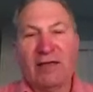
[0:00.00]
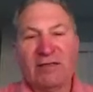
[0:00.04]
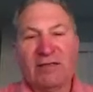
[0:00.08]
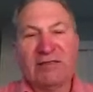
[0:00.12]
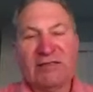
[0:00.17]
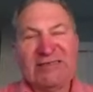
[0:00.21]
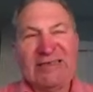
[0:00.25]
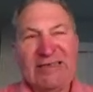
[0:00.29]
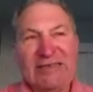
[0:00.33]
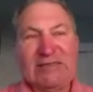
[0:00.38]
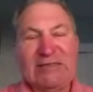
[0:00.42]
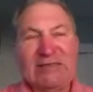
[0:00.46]

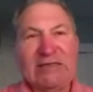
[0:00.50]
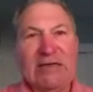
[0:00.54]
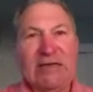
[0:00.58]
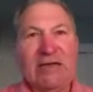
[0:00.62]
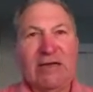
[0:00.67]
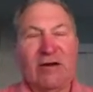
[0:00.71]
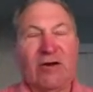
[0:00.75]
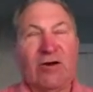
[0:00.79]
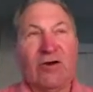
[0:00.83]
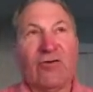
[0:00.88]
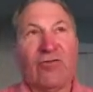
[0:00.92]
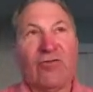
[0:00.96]

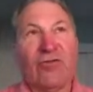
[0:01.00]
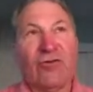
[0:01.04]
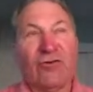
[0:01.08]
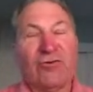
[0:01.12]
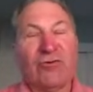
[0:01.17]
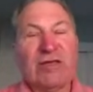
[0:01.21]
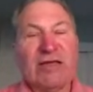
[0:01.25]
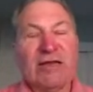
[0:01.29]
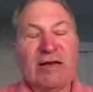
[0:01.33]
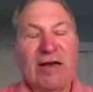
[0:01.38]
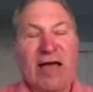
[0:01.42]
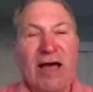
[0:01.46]
16 or
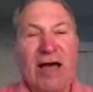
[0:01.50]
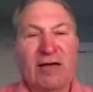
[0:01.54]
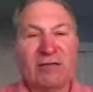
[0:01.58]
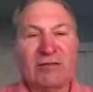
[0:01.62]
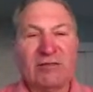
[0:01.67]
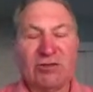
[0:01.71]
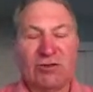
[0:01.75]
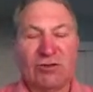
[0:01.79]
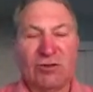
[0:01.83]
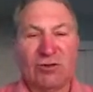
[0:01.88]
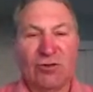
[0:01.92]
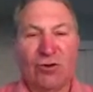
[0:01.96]
13
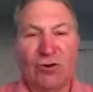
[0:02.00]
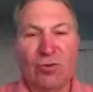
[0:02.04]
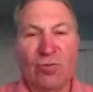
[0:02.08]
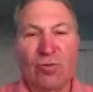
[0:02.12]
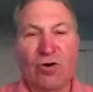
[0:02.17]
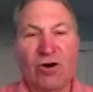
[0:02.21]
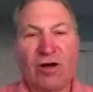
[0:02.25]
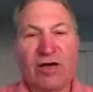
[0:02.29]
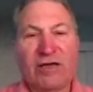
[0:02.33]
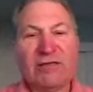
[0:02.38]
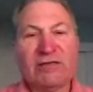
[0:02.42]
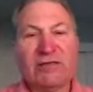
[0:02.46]
axle low
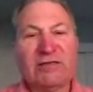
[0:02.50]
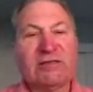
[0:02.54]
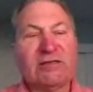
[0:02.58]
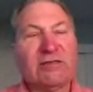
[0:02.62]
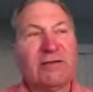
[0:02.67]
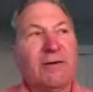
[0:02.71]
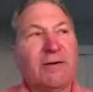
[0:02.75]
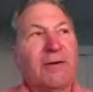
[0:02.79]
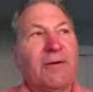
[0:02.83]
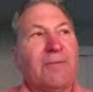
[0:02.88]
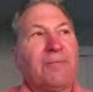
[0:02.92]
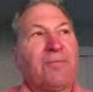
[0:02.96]

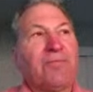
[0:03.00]
boys,